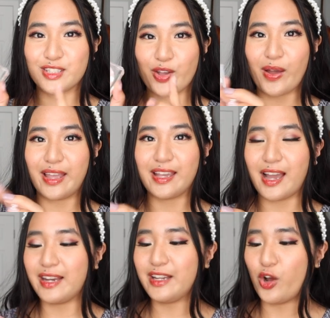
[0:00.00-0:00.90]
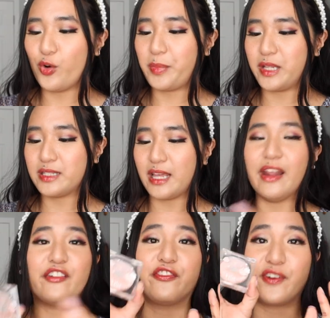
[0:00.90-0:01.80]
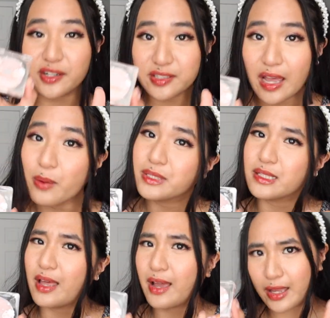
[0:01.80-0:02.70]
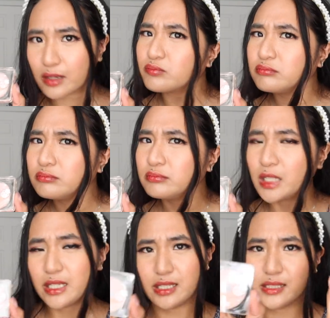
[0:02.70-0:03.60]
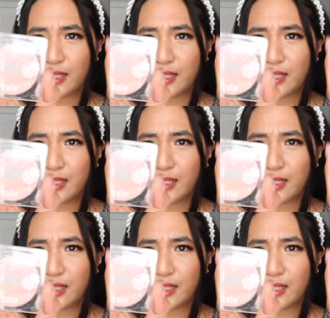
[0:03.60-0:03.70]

so I got it opened, and at first I was like, is